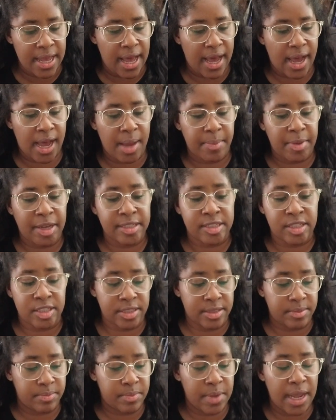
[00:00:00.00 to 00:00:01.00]
an
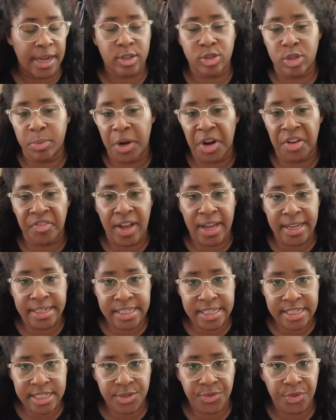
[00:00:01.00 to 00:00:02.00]
extra pair of
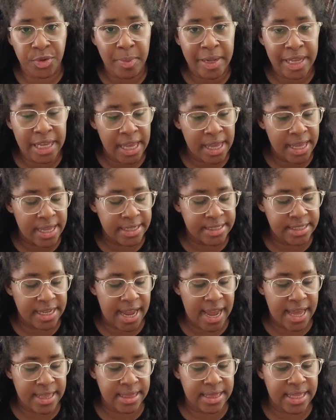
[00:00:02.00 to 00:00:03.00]
undies for my kids,
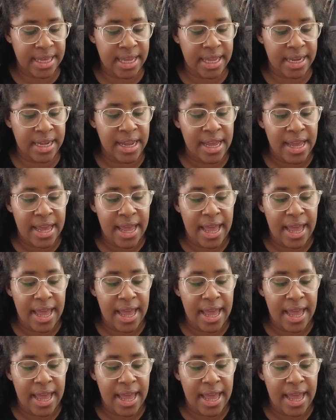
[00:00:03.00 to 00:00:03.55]
and then